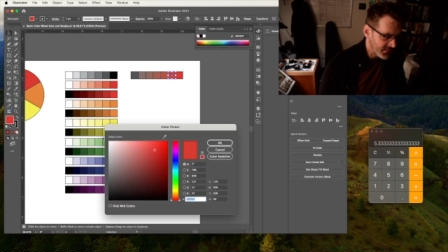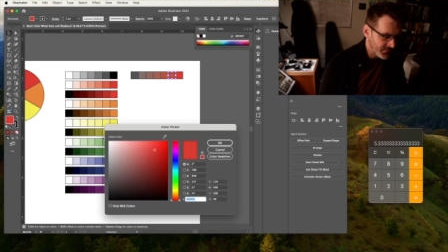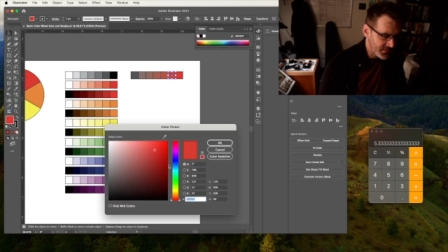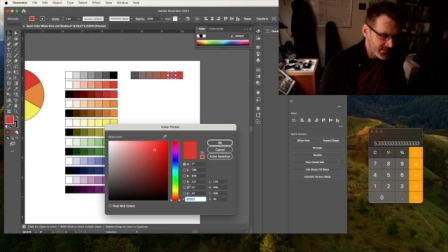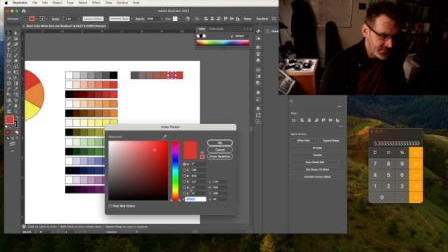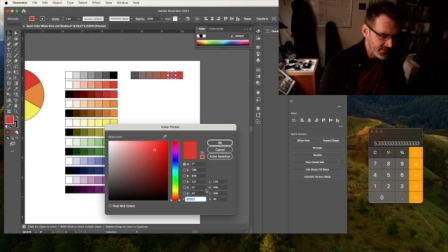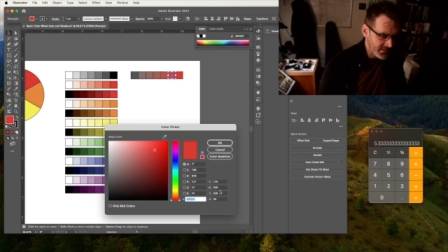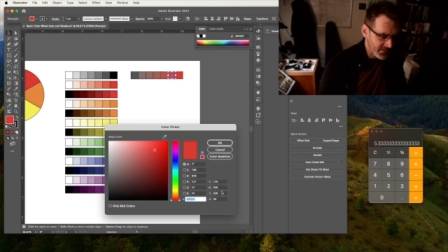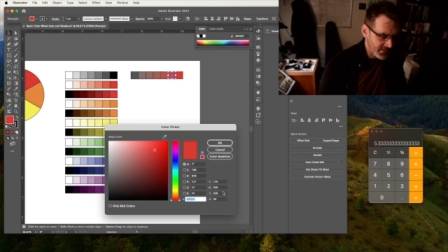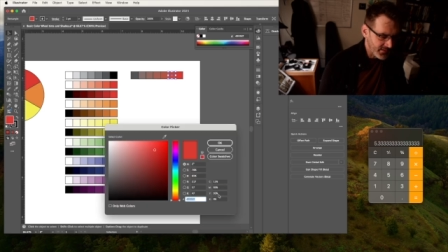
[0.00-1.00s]
I'm going to
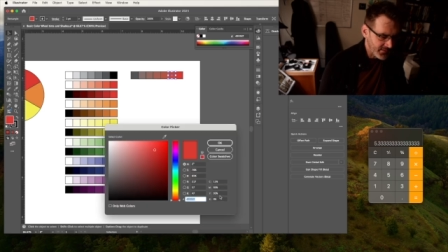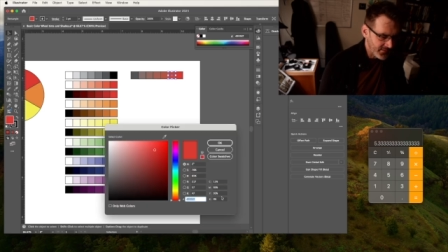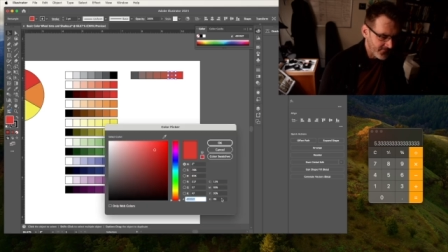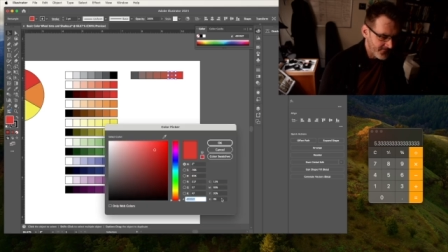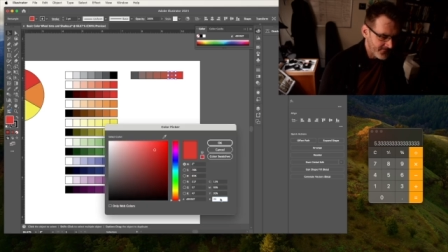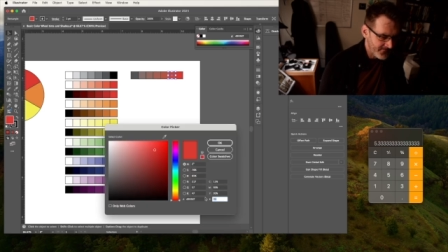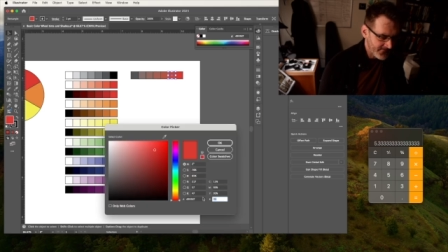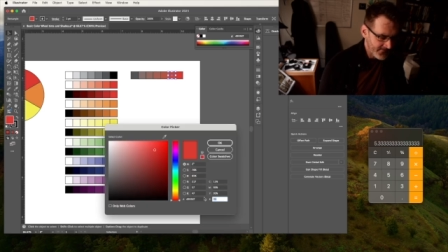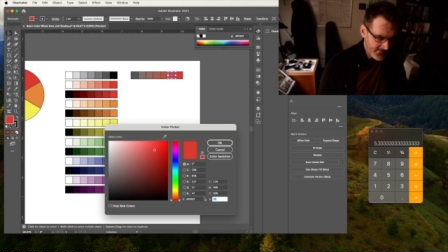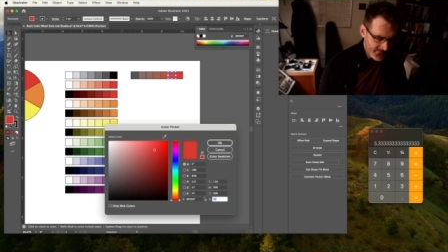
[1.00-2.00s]
say
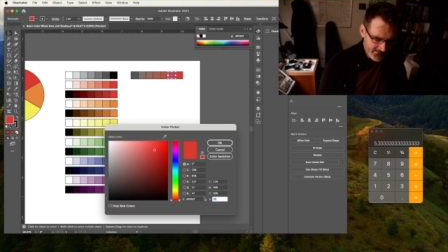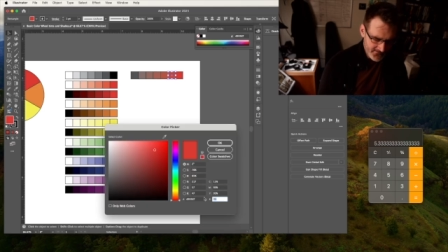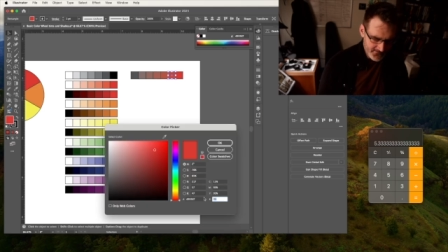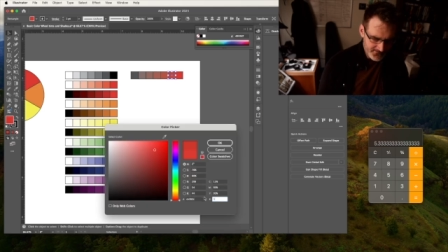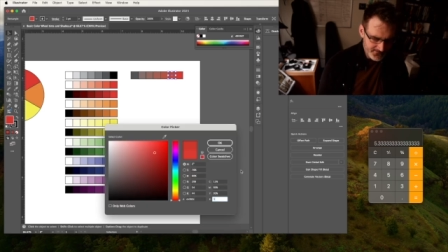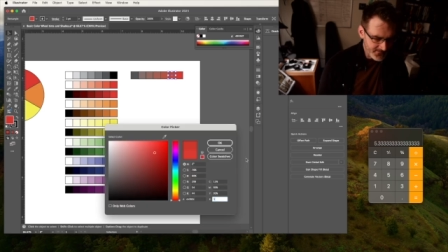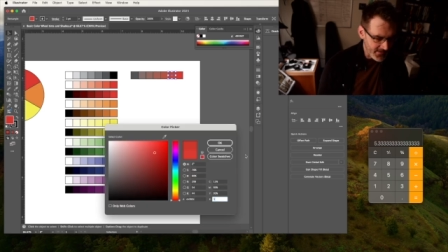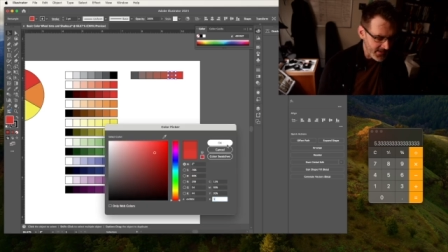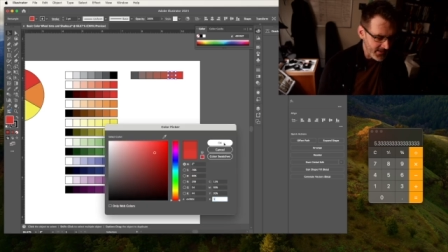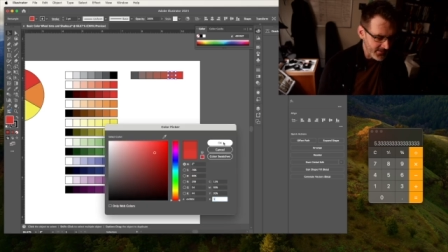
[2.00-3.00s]

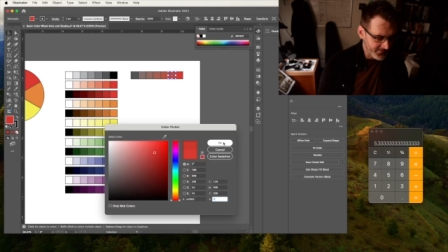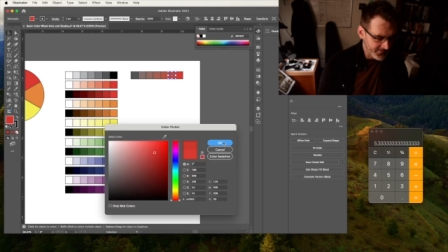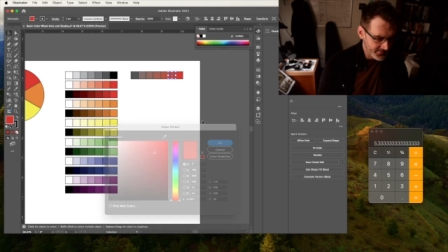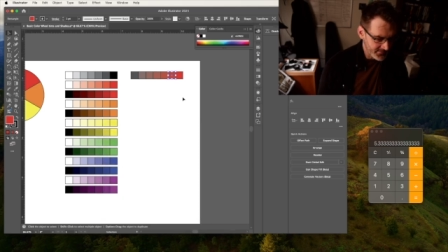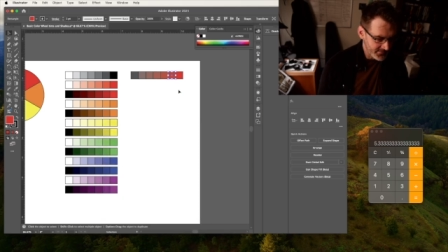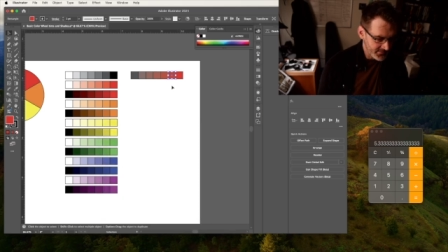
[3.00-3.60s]
5.